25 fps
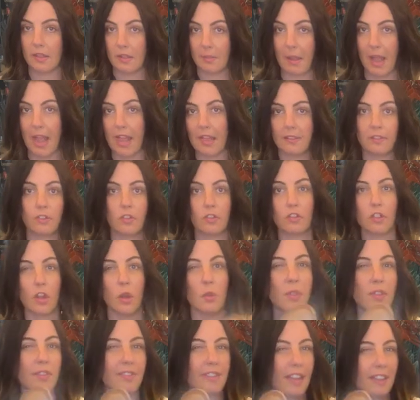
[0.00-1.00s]
in the past.
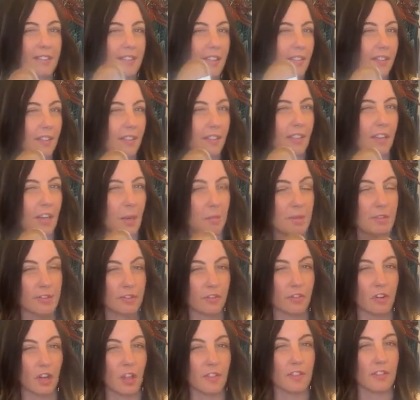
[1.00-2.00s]
So the sizing's a little bit
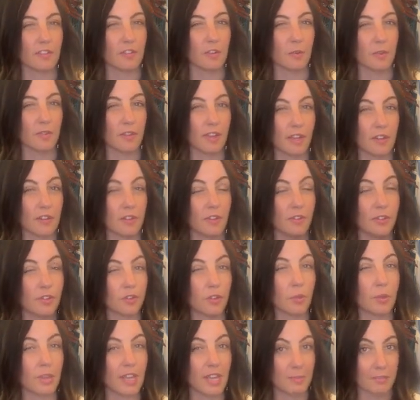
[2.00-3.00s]
different on these new sandals,
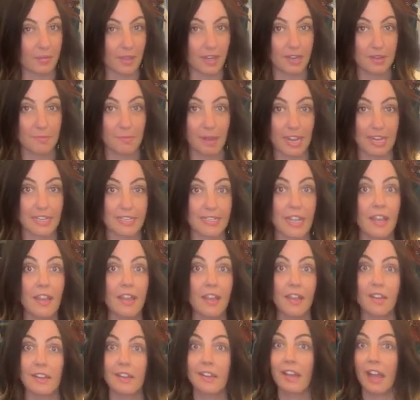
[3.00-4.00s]
so keep that in mind
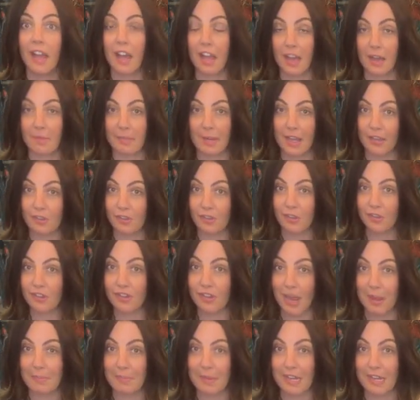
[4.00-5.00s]
um, as you're
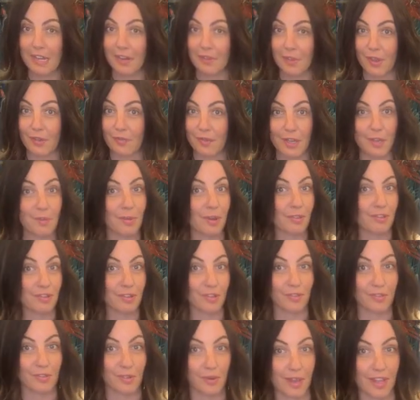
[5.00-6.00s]
shopping, and if you have any
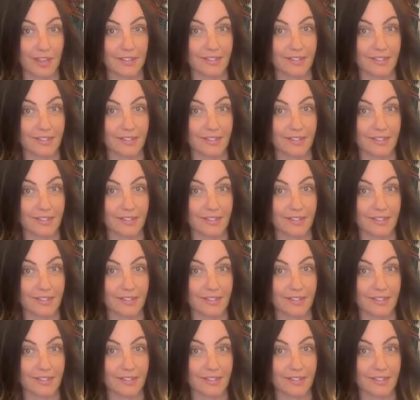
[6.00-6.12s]
questions, don't